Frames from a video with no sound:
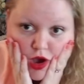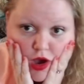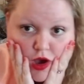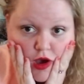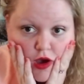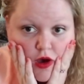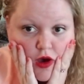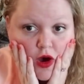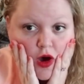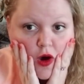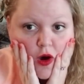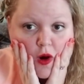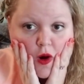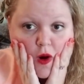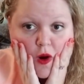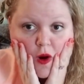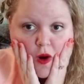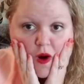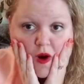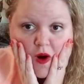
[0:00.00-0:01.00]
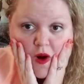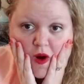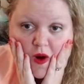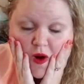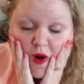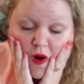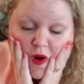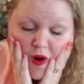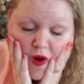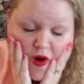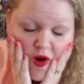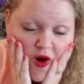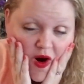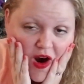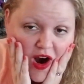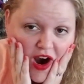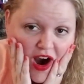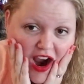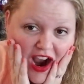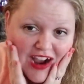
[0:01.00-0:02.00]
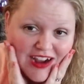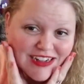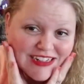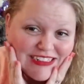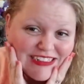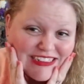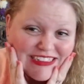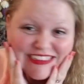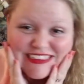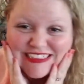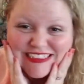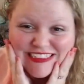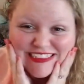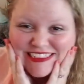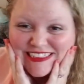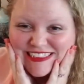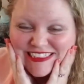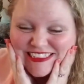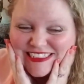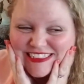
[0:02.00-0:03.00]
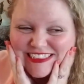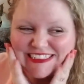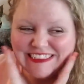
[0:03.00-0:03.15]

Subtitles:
[no speech]